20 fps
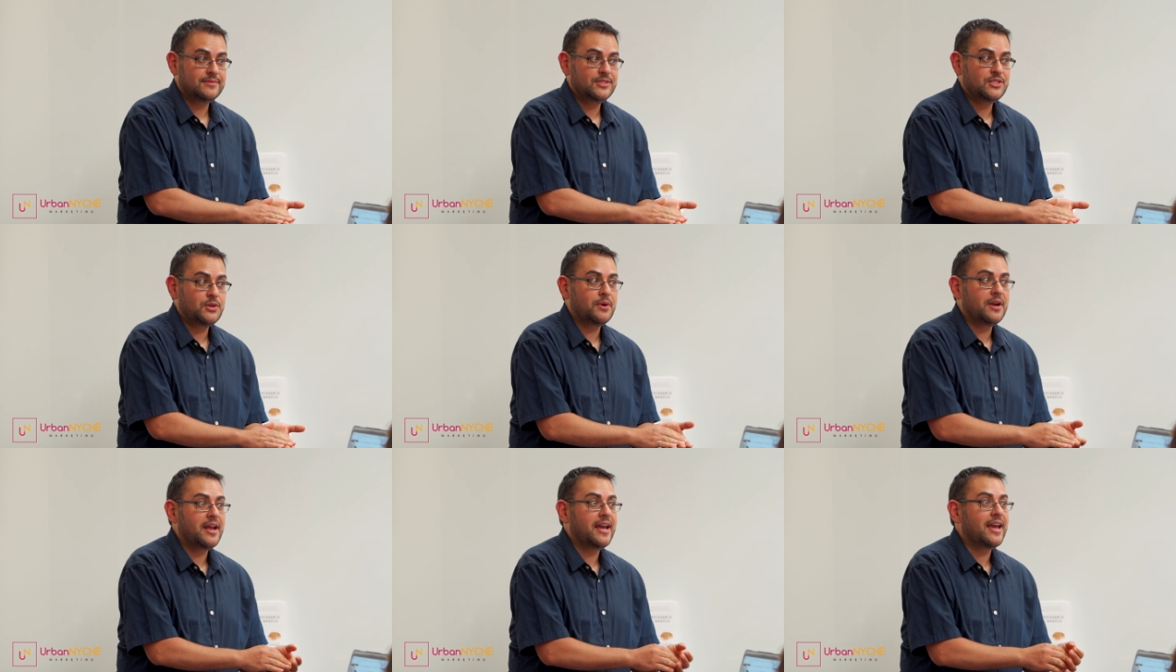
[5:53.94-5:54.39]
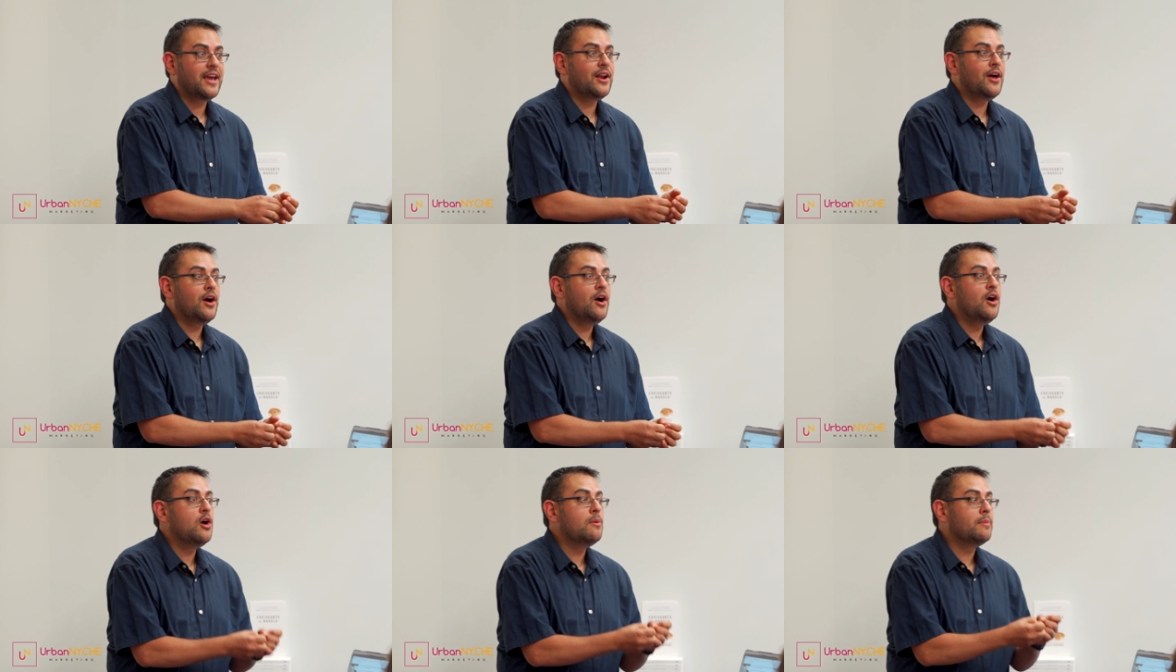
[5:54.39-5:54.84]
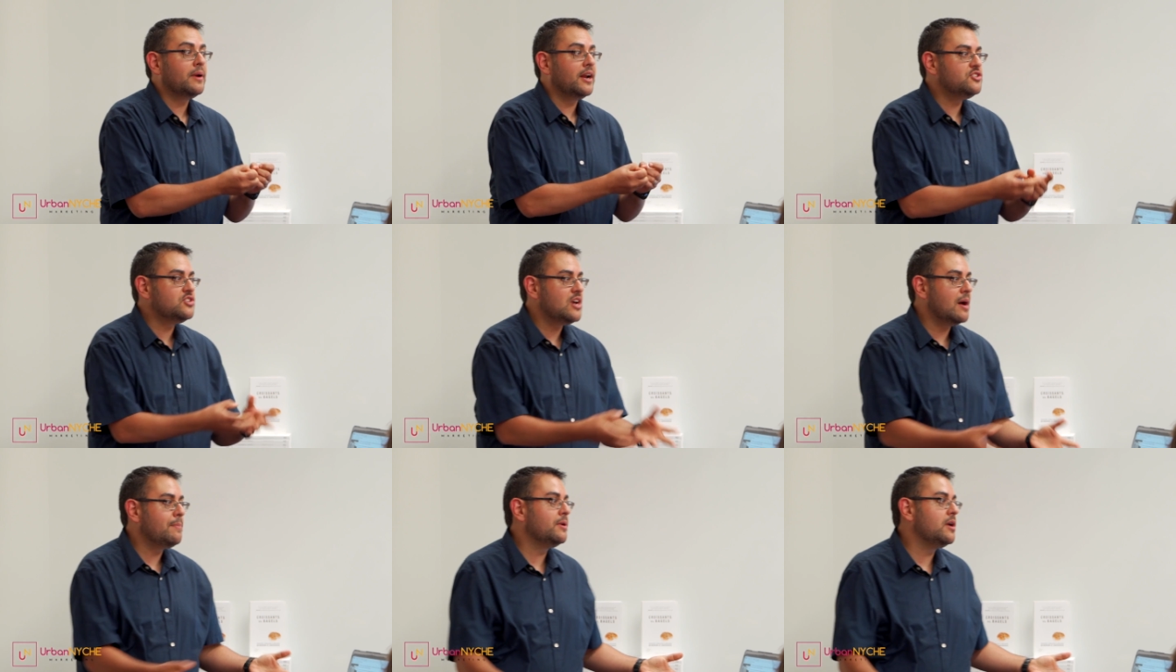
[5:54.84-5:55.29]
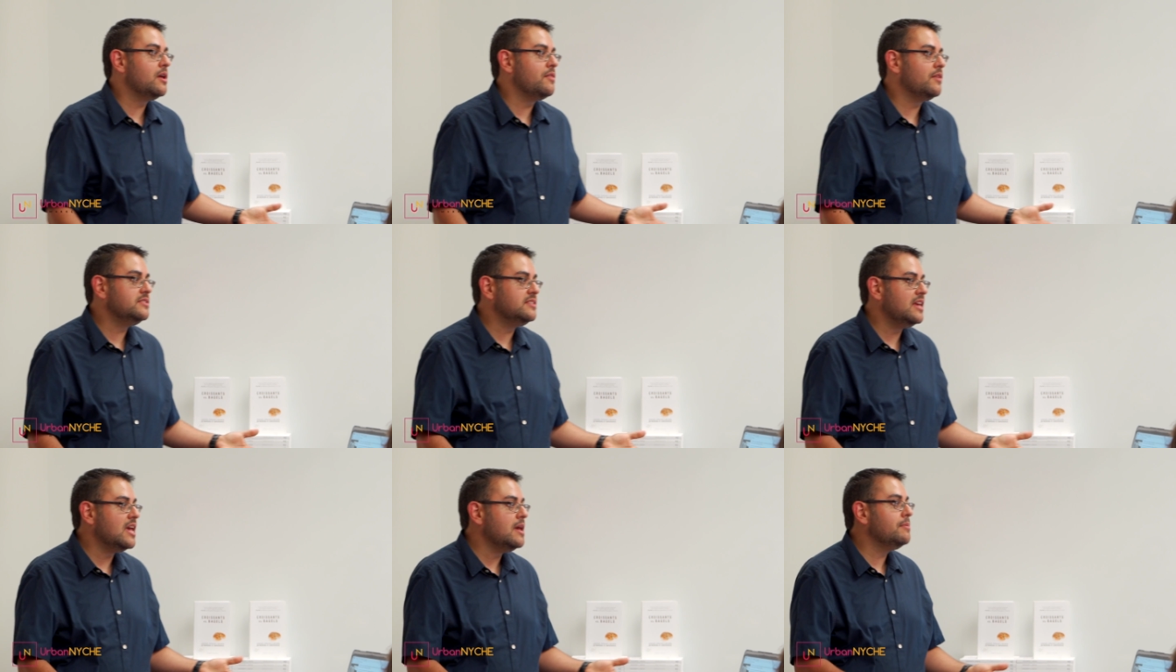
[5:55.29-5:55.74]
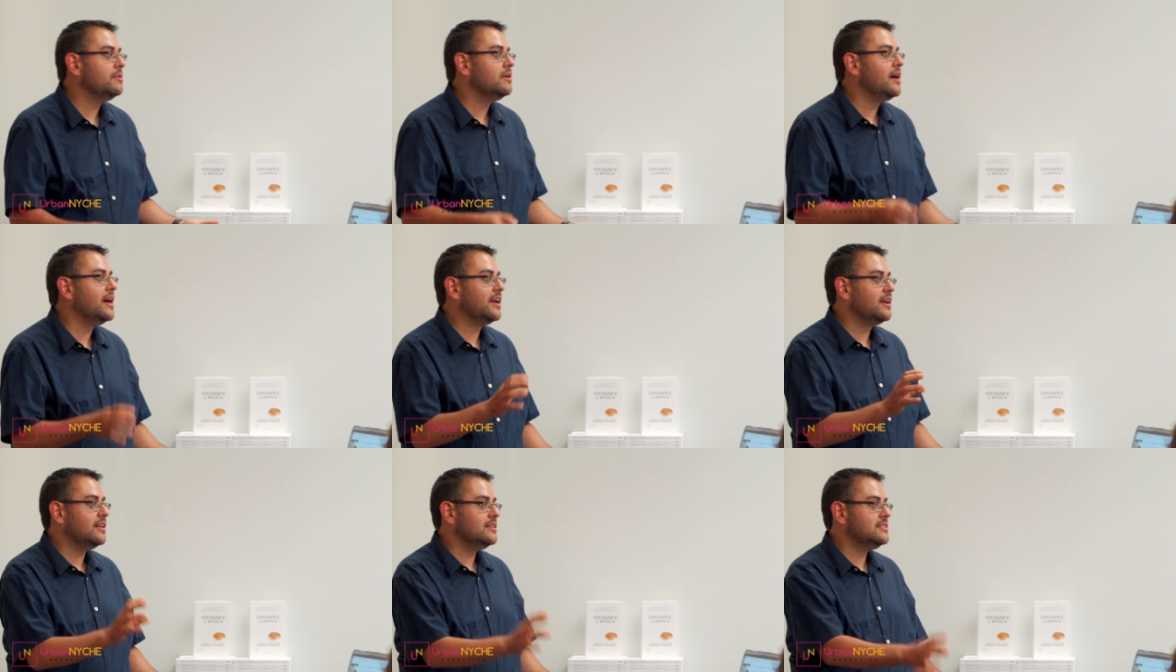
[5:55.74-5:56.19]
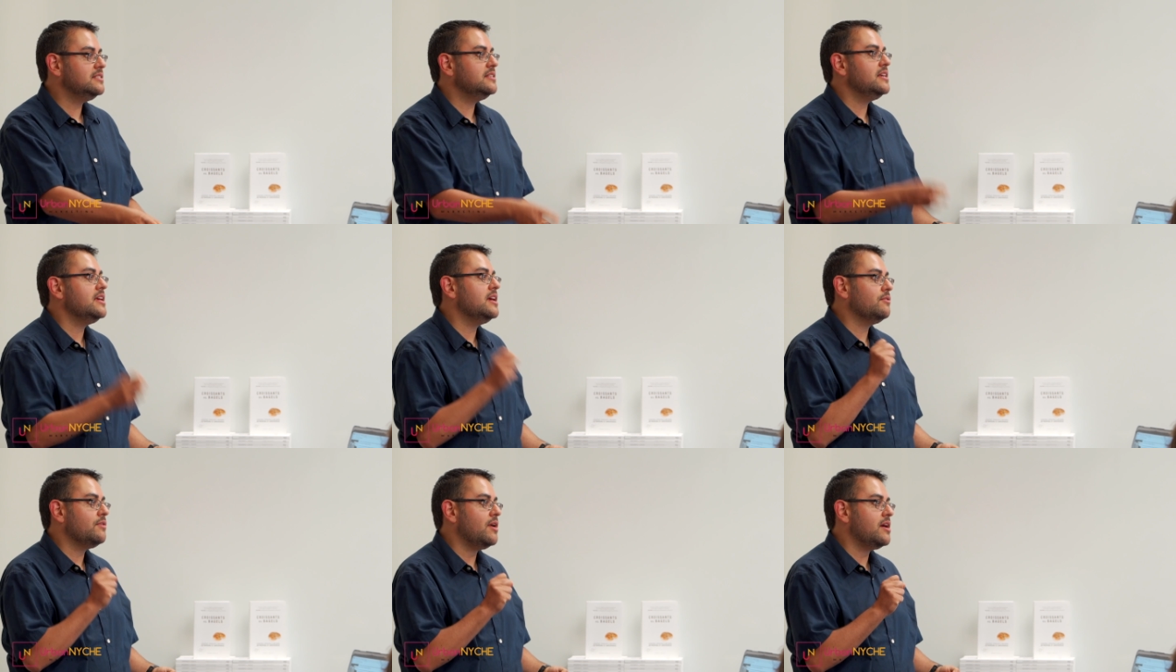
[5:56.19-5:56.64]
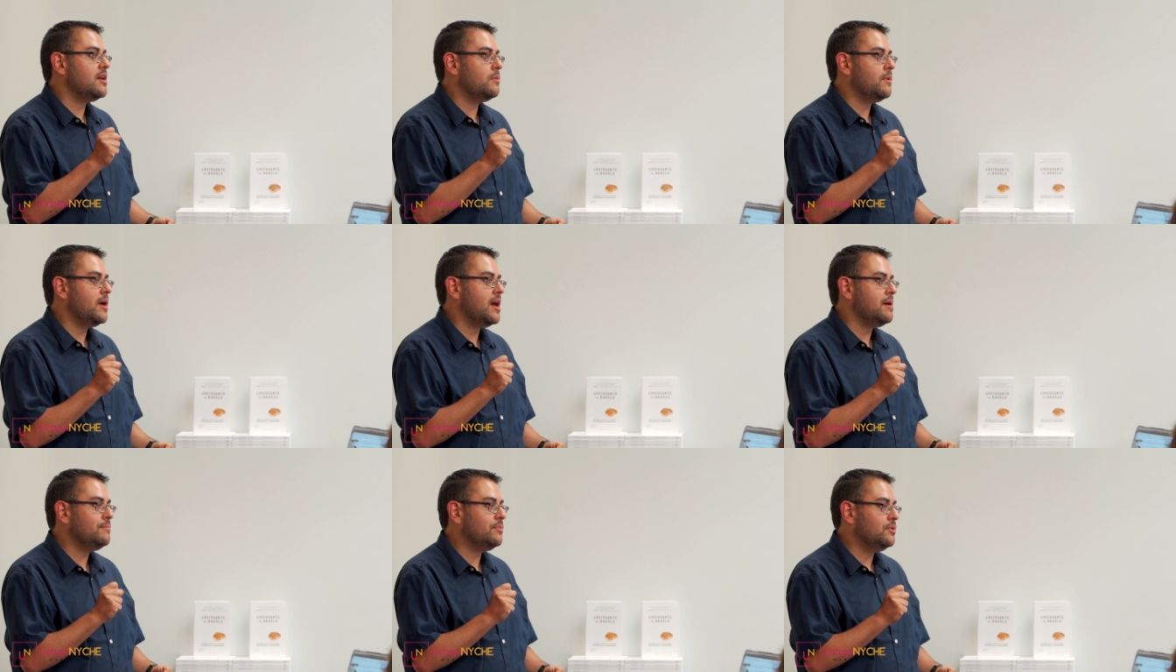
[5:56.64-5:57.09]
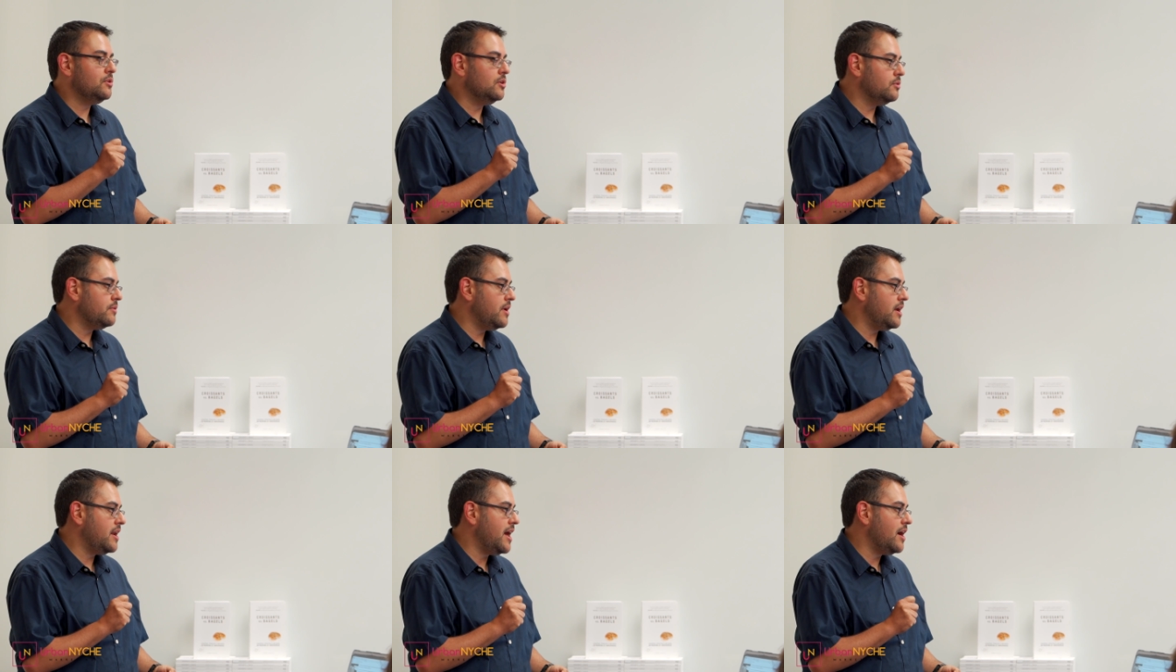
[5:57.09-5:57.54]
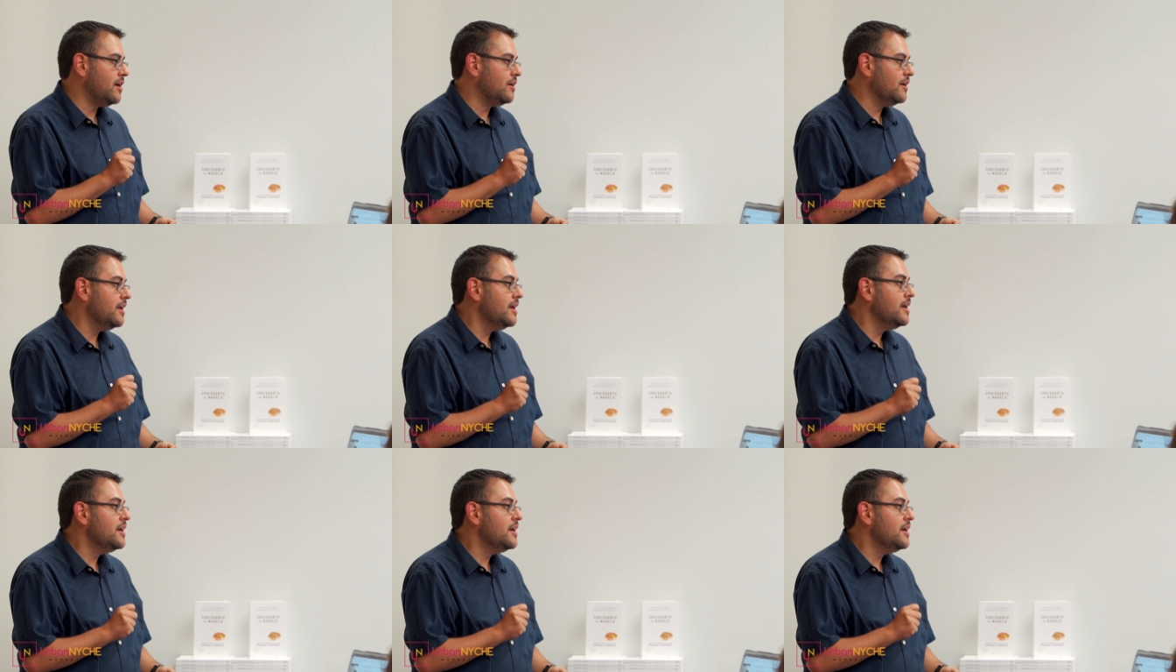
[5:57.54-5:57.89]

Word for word: So when I get home and I drop it on the table, I can see it right away and pull it right out.